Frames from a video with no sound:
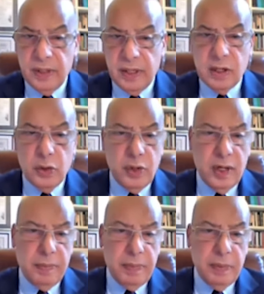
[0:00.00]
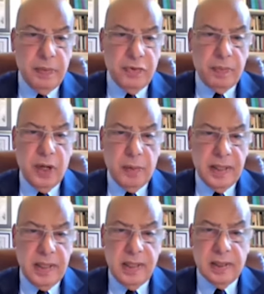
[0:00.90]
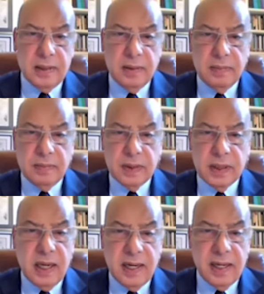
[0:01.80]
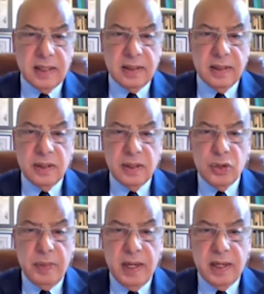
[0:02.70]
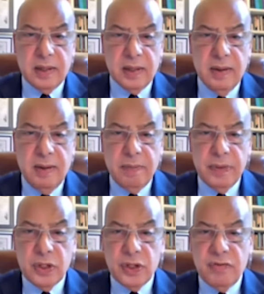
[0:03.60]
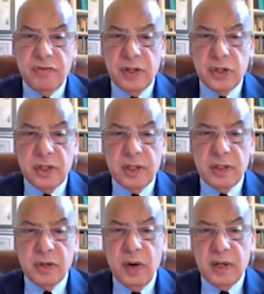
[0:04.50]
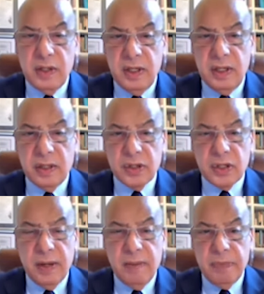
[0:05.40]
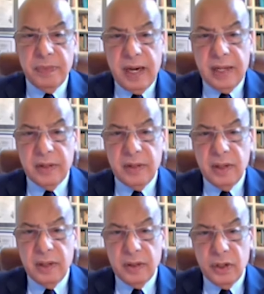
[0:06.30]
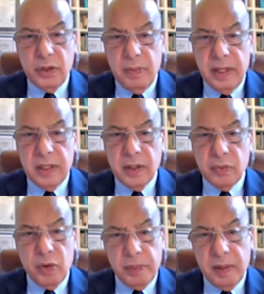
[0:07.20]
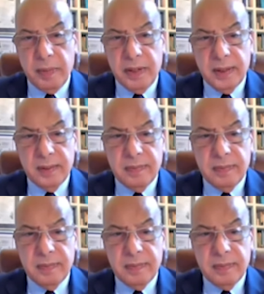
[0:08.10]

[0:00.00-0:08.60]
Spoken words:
including people from Dominica, Guyana, Jamaica, St. Vincent and the Grenadines, and the Dominican Republic.